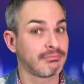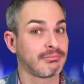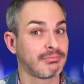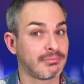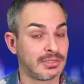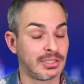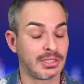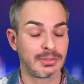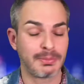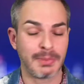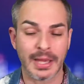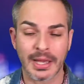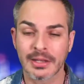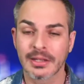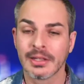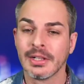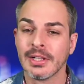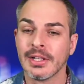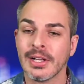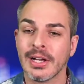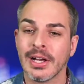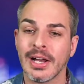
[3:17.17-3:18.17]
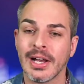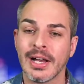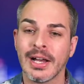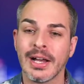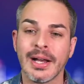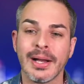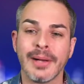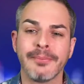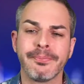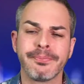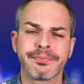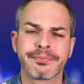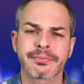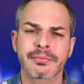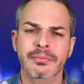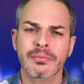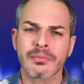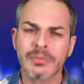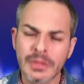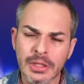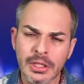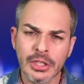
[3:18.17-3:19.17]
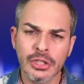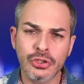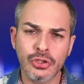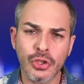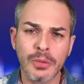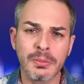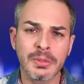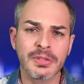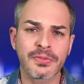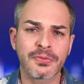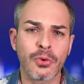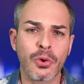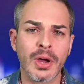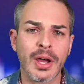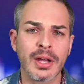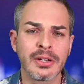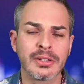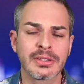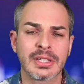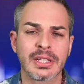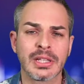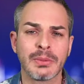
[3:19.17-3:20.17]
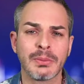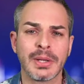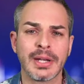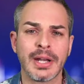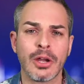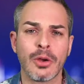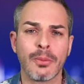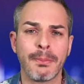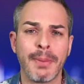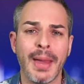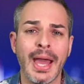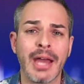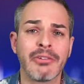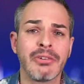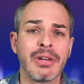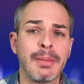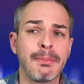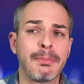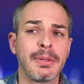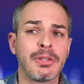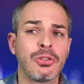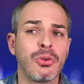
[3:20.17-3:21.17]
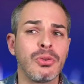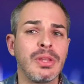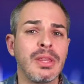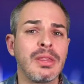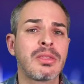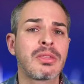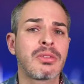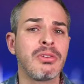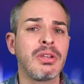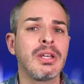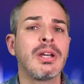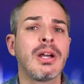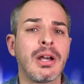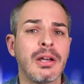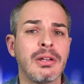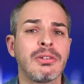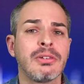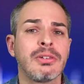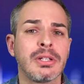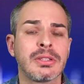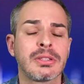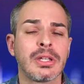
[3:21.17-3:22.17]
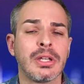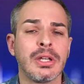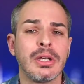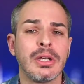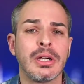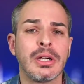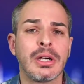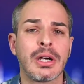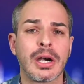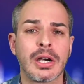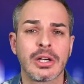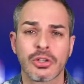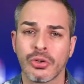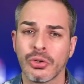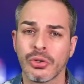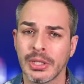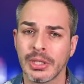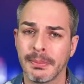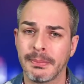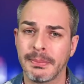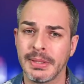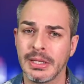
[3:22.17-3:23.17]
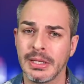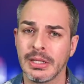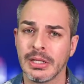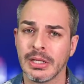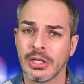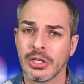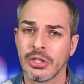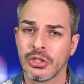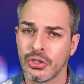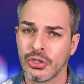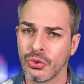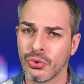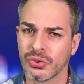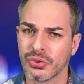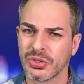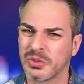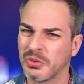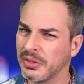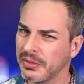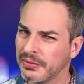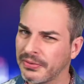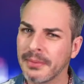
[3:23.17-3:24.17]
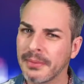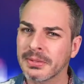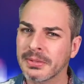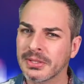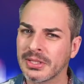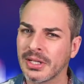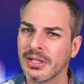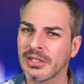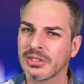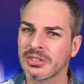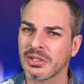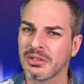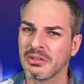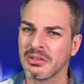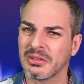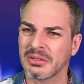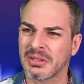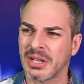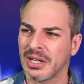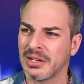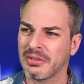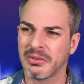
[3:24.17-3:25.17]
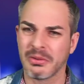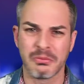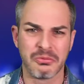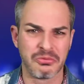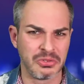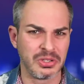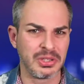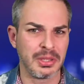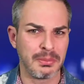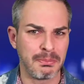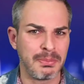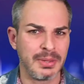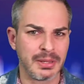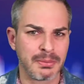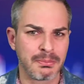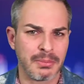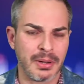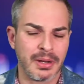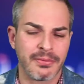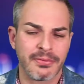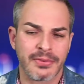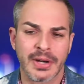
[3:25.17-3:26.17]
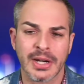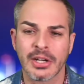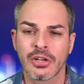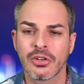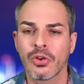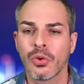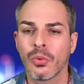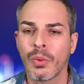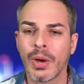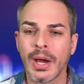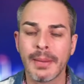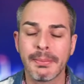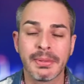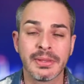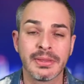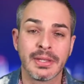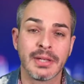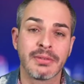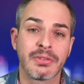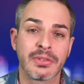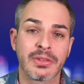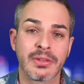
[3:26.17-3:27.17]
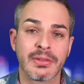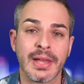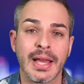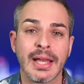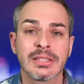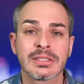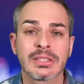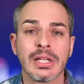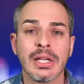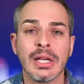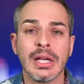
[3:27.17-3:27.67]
six pack, it's almost 400 kilowatt hour battery, but only 300 are going to be used. 25% is a kind of a really big buffer. I don't know why, but nevertheless,